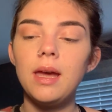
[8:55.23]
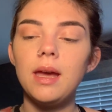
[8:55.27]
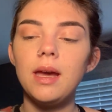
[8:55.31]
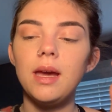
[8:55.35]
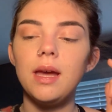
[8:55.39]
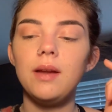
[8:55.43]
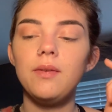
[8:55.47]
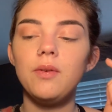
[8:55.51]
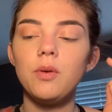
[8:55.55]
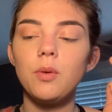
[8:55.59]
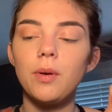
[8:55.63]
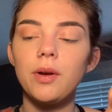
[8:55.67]

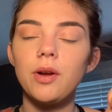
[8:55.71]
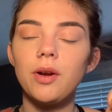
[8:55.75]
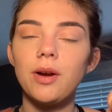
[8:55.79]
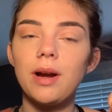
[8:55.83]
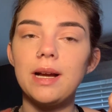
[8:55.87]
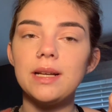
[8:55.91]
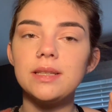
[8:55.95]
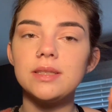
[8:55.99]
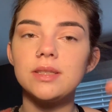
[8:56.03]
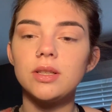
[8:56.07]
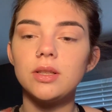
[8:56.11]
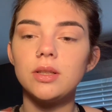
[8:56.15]
and if you want your
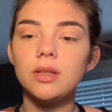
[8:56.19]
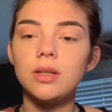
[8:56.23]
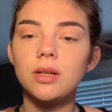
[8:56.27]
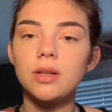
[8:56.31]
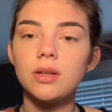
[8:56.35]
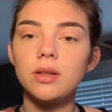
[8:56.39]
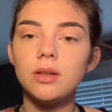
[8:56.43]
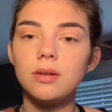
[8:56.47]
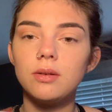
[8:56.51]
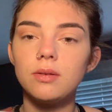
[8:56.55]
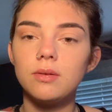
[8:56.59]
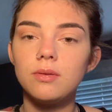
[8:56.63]
eyes to
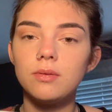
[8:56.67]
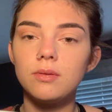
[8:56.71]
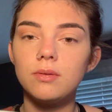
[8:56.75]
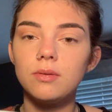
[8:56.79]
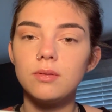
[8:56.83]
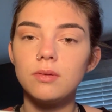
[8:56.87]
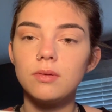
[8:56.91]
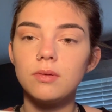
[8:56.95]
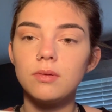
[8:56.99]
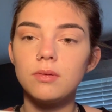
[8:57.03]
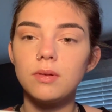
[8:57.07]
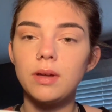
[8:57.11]
look
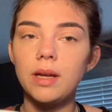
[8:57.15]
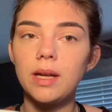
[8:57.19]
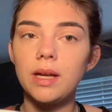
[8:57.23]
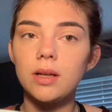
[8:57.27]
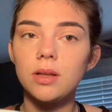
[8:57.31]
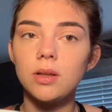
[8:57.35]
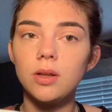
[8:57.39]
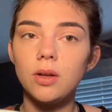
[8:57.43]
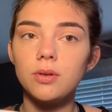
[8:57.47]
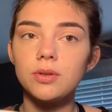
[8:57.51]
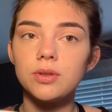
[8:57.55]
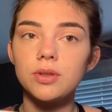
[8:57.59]
like
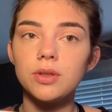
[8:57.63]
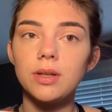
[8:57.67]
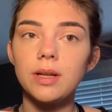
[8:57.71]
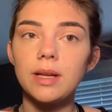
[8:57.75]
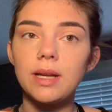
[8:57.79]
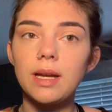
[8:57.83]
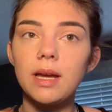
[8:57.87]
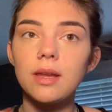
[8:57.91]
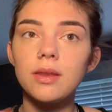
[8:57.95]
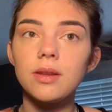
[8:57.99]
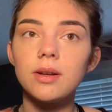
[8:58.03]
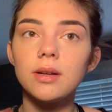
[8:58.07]
closer
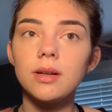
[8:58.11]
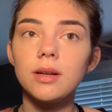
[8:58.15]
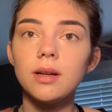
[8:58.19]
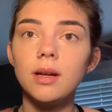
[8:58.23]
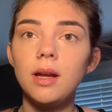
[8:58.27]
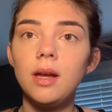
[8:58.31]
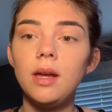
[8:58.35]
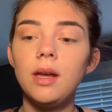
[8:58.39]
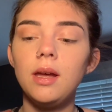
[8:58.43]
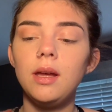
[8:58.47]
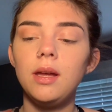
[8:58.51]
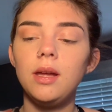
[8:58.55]
together,
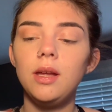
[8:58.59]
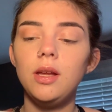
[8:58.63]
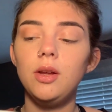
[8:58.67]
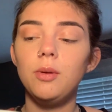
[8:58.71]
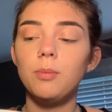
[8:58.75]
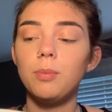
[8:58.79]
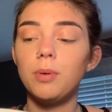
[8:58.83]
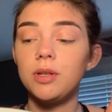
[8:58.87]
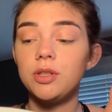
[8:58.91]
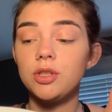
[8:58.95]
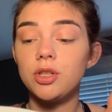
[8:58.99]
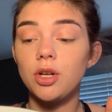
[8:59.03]
you
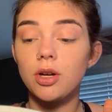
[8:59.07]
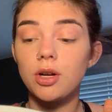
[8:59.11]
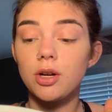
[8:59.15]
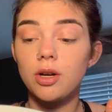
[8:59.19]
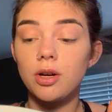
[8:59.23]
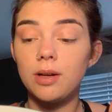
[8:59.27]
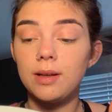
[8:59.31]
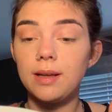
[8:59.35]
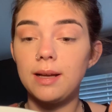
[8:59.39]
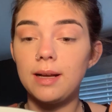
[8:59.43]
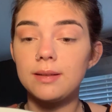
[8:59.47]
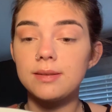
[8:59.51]
put darker
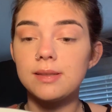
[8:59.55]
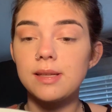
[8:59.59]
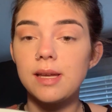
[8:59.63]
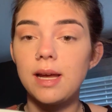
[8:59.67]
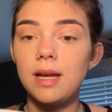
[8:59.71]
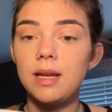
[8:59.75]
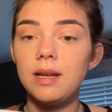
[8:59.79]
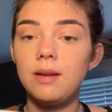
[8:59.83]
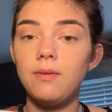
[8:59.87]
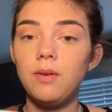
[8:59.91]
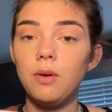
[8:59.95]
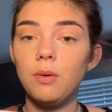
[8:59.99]
on the
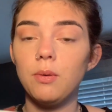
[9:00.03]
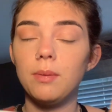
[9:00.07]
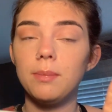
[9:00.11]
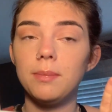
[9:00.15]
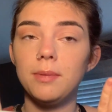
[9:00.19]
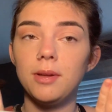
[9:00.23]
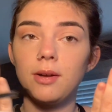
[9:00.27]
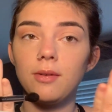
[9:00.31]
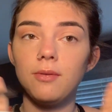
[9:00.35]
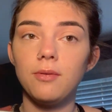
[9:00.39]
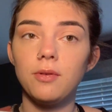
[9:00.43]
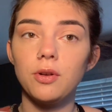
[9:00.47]
outside. If you want them
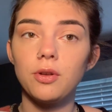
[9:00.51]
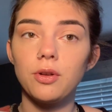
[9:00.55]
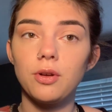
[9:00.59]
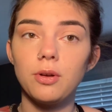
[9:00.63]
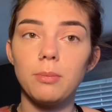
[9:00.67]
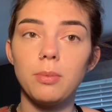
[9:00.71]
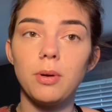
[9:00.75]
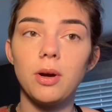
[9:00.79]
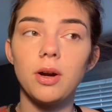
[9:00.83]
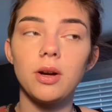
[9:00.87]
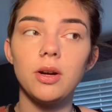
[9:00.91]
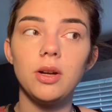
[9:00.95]
to look further
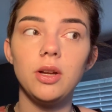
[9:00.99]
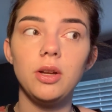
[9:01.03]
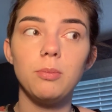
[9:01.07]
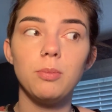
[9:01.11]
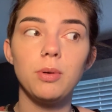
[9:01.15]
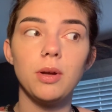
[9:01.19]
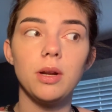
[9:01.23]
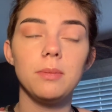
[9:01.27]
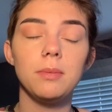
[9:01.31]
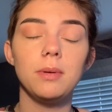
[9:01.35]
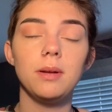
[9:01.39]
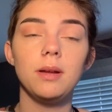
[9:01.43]
apart, you
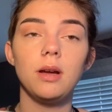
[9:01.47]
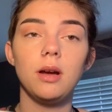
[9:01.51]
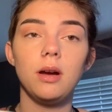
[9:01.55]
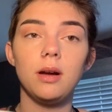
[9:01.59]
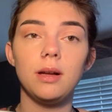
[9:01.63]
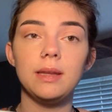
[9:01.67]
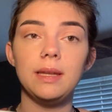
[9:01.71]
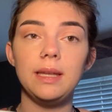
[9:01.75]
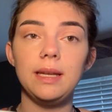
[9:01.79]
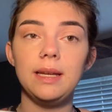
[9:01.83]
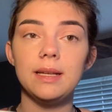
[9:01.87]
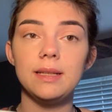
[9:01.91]
put them
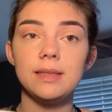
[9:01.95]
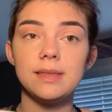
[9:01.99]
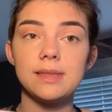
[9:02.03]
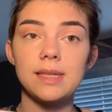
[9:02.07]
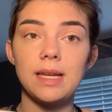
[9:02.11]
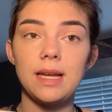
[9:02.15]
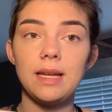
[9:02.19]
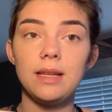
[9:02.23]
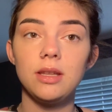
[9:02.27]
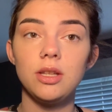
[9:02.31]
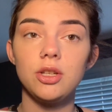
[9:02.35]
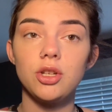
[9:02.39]
on the
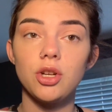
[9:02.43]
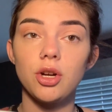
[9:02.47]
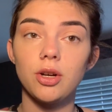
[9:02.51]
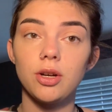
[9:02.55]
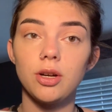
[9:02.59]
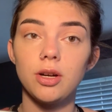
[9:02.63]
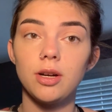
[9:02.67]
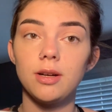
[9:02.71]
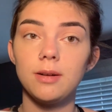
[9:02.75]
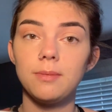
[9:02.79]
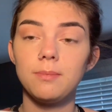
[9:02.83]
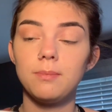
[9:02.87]
inside, the
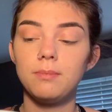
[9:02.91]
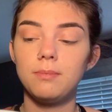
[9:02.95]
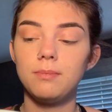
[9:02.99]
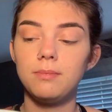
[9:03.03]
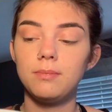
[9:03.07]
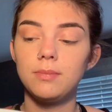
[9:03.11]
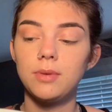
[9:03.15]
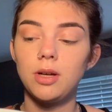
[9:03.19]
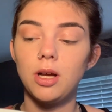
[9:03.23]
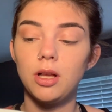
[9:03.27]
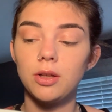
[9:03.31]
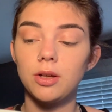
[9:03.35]
darker
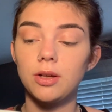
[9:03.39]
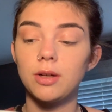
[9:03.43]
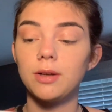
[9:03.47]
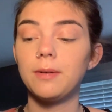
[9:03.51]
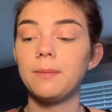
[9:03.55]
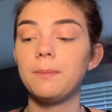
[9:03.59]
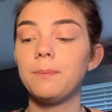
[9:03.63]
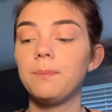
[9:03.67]
color.